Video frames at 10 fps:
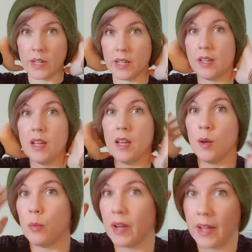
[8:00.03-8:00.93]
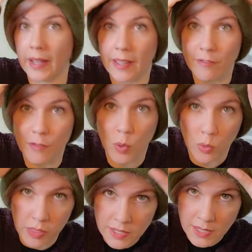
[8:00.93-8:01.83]
it, but I can
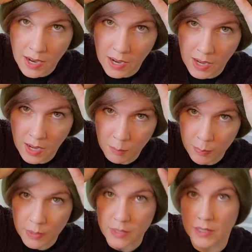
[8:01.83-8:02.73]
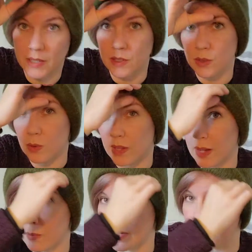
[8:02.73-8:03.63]
fold the top and do
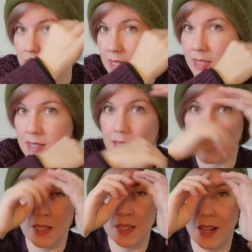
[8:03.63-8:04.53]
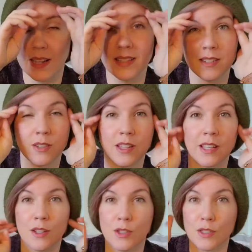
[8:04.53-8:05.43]
that business, and I still
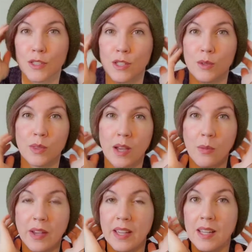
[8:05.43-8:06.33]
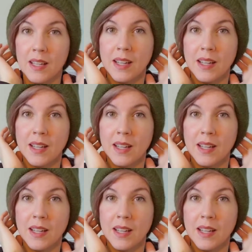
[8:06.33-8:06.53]
think it looks cute that way.